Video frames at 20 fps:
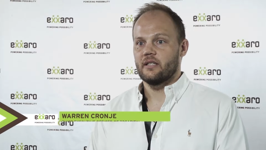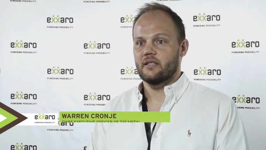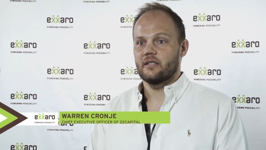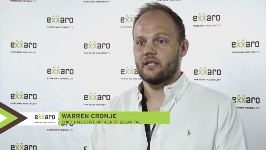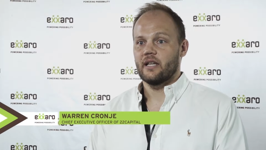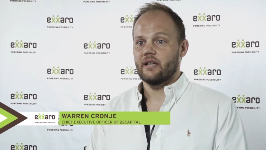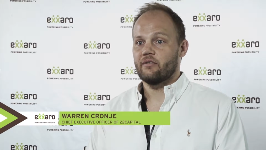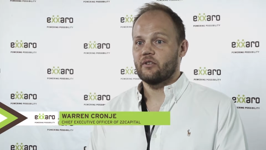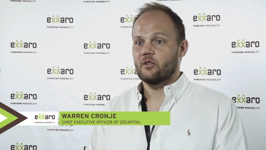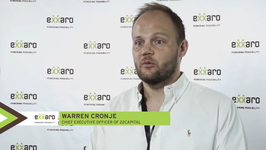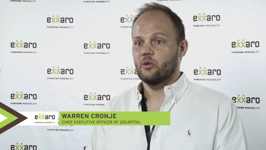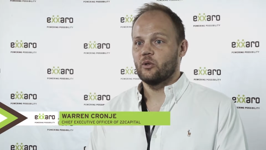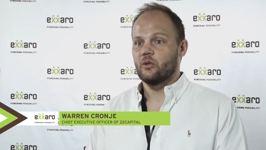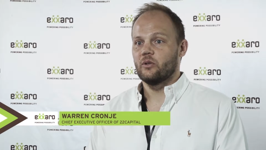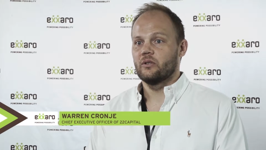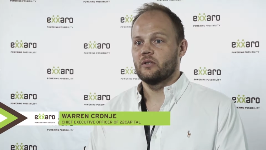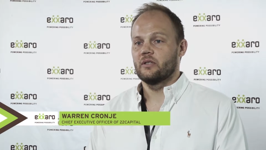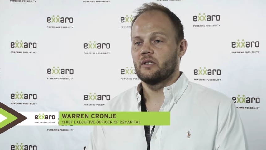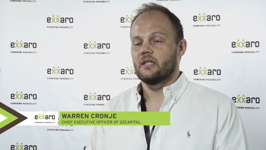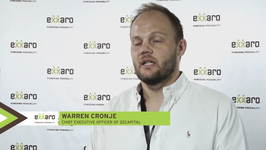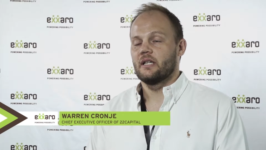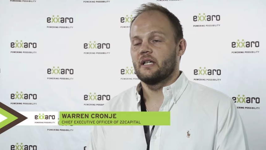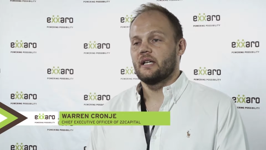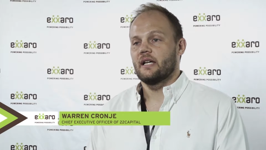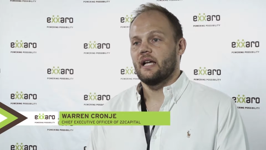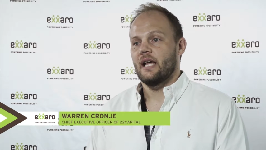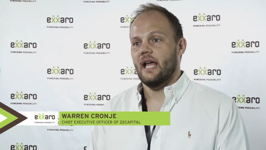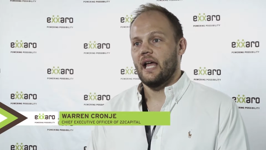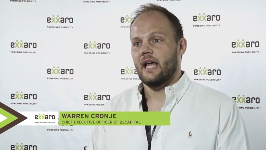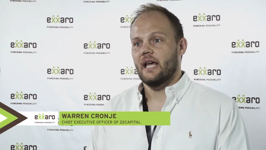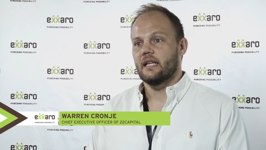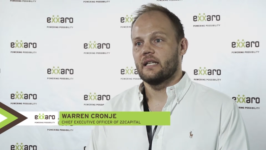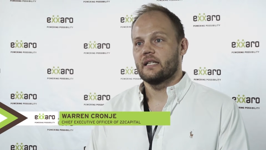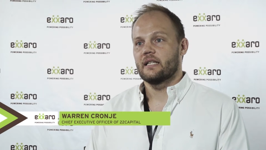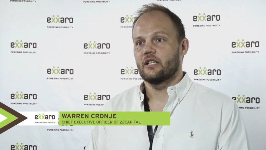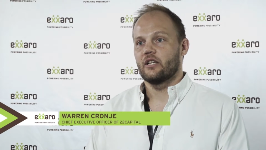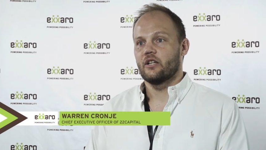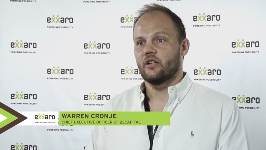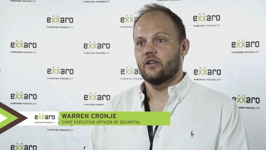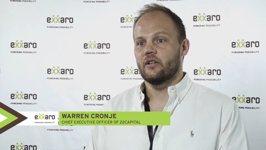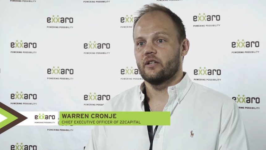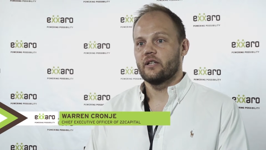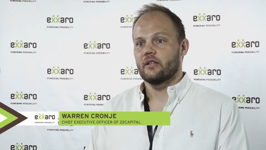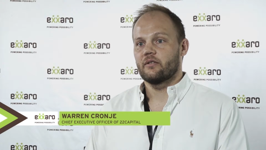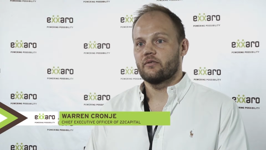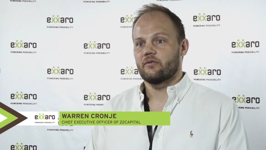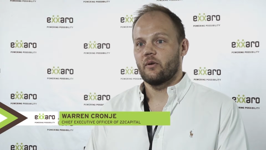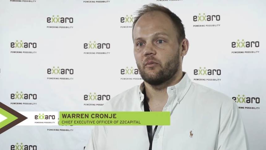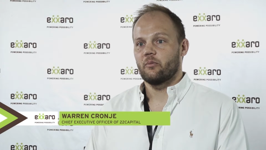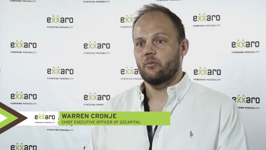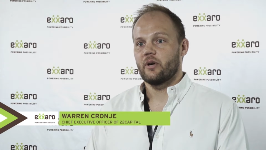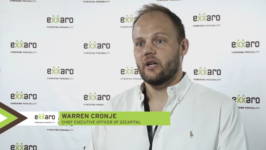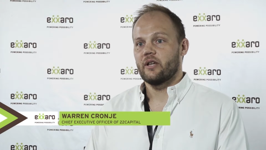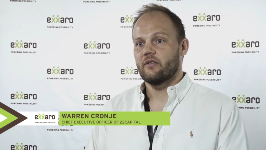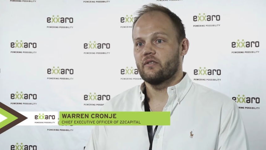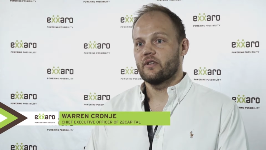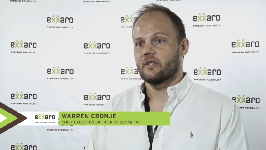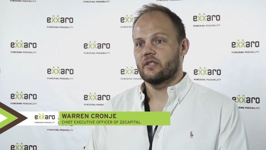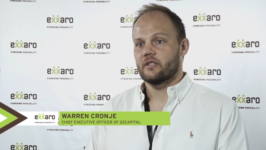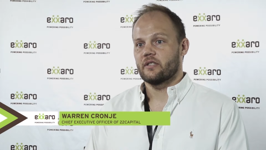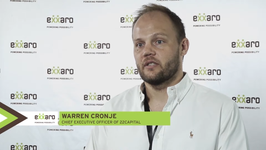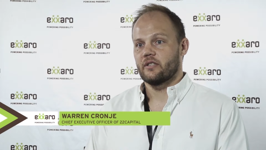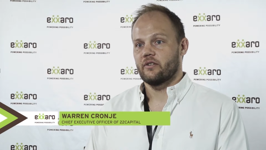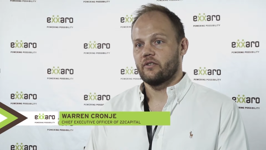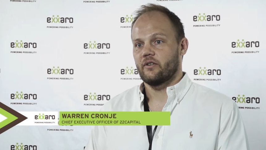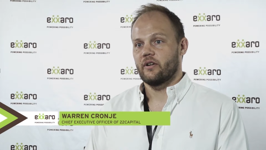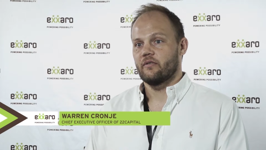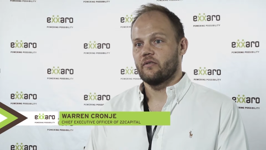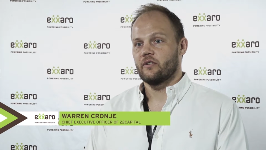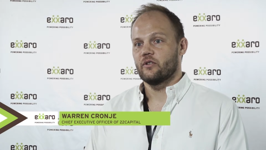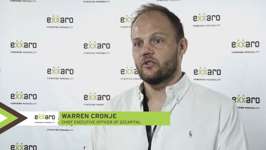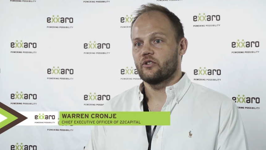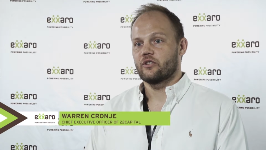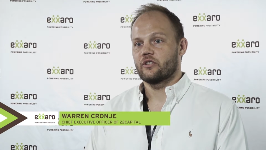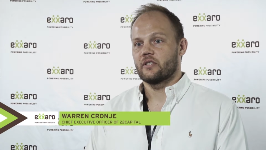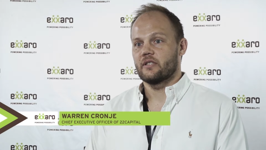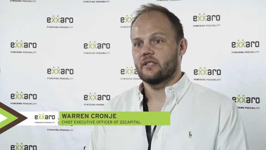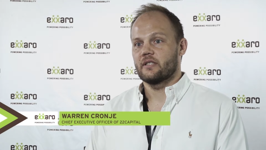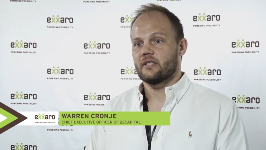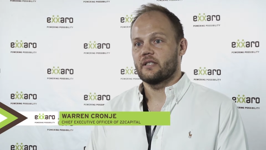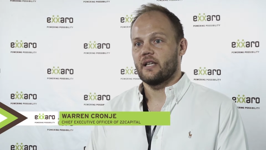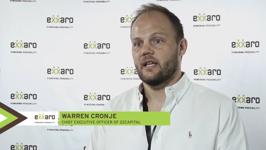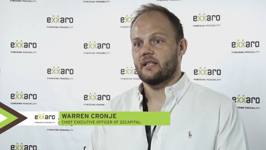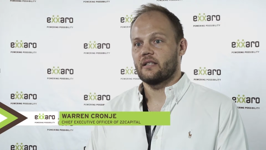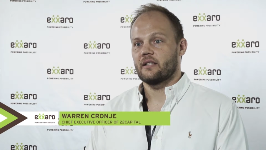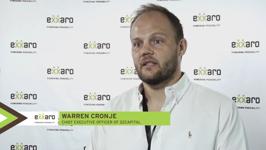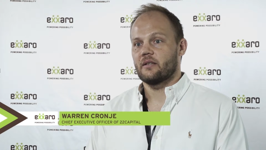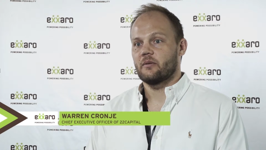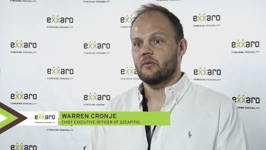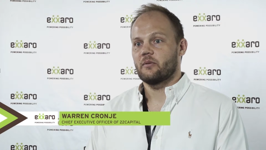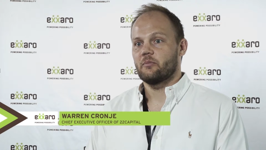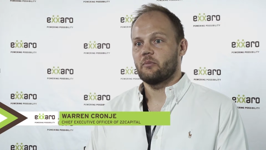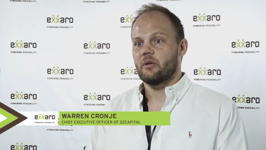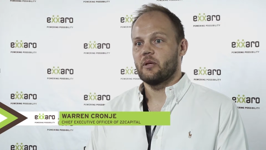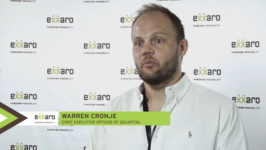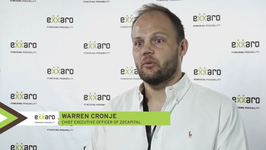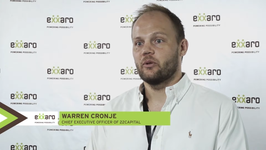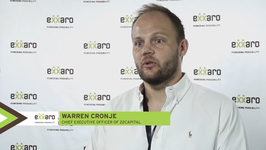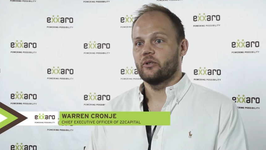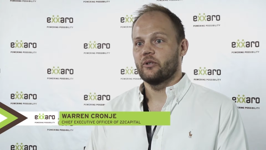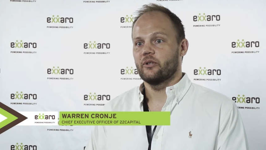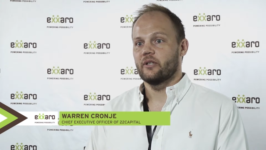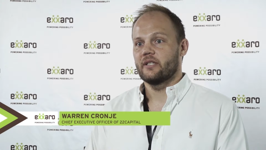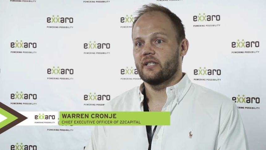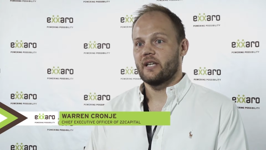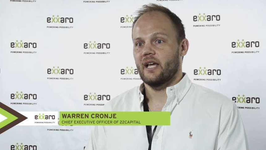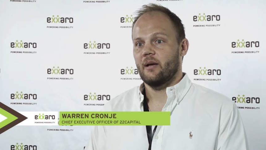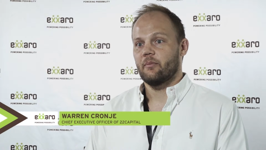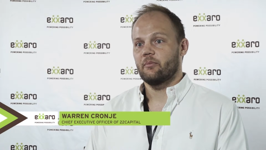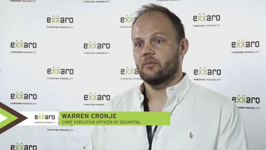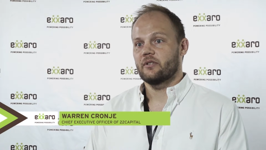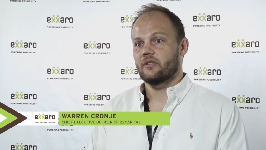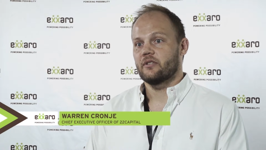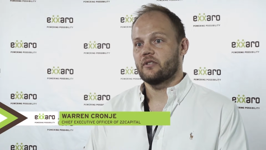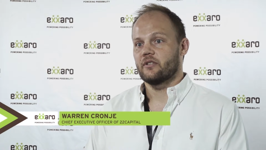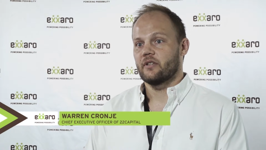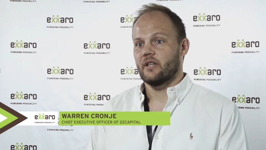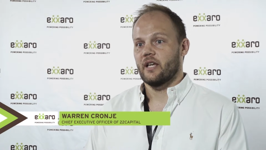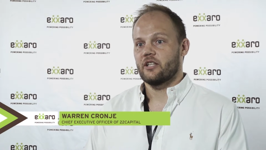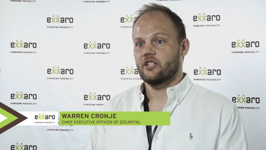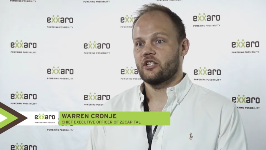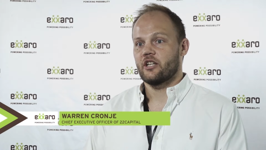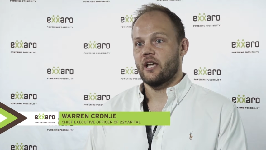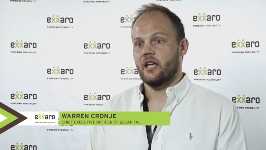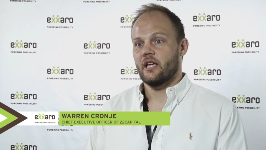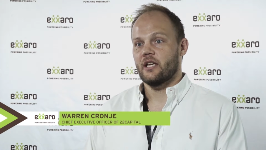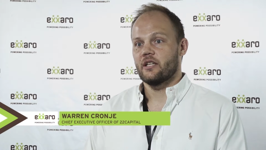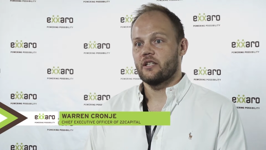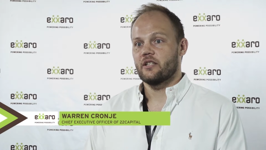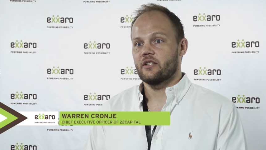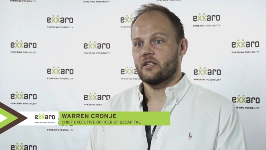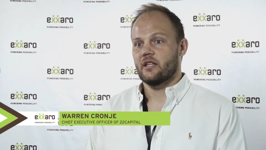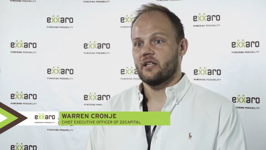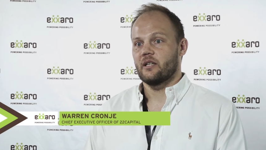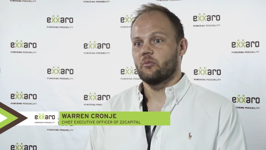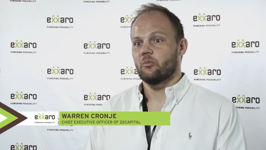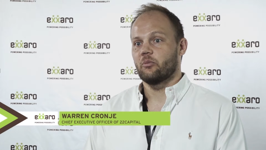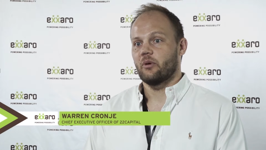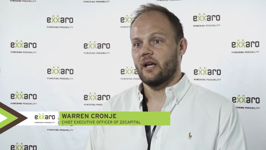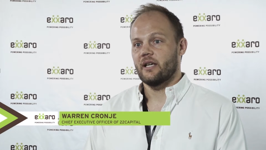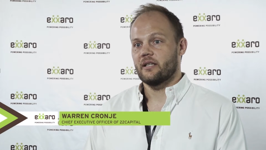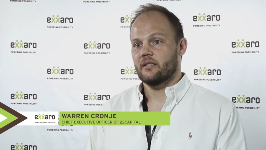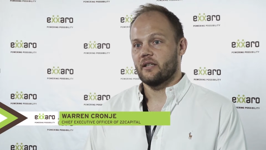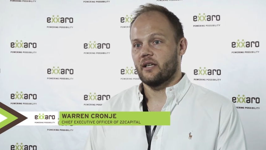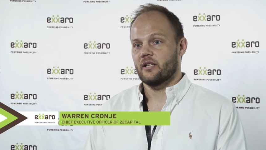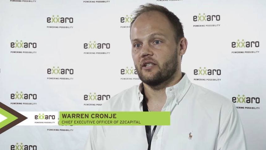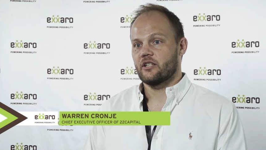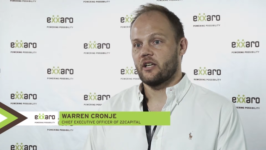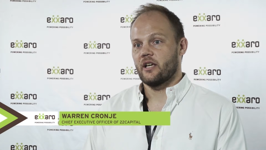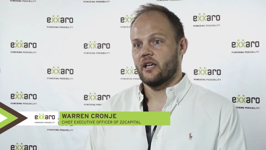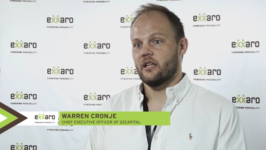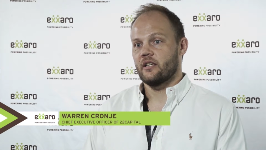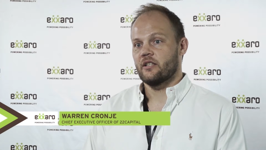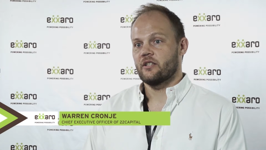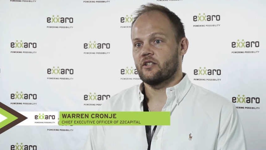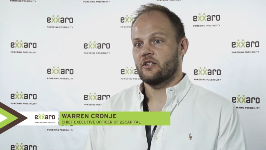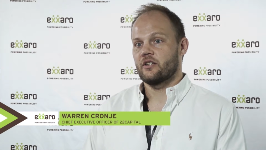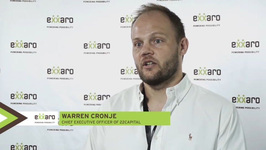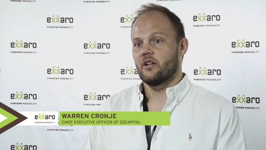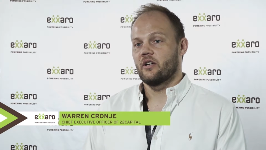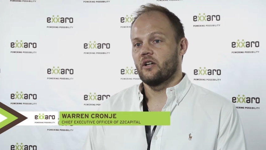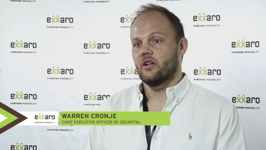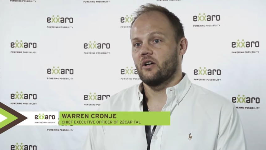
is inevitable, and learning from previous revolutions that people who adapt to that change and embrace that change